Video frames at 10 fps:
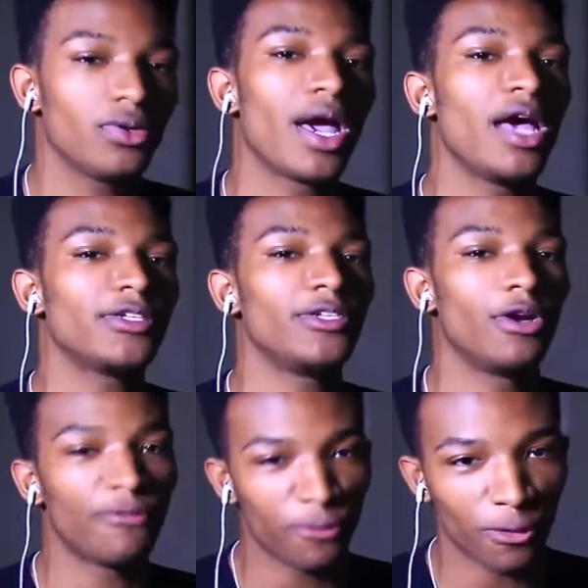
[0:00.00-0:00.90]
You
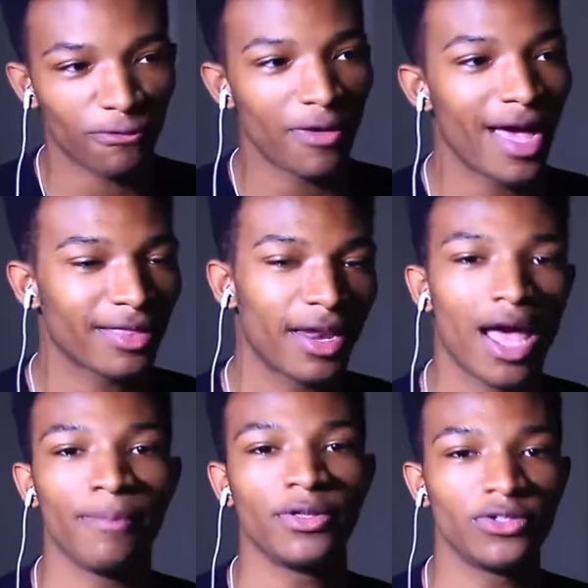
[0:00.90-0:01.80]
guys know for a fact
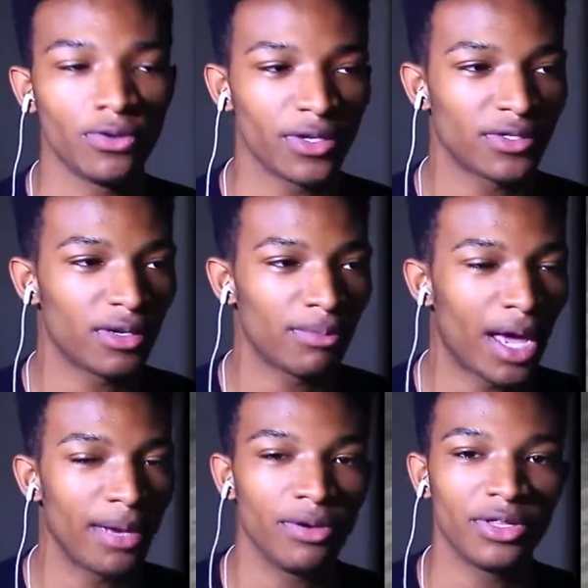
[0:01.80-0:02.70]
that I've been doing
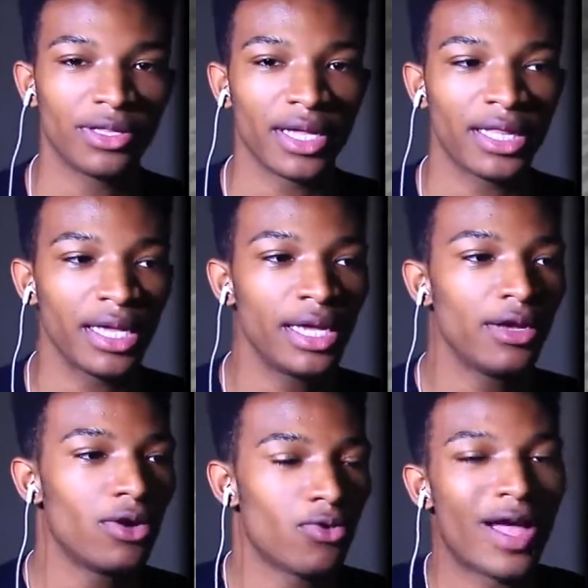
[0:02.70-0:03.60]
some bodybuilding lately,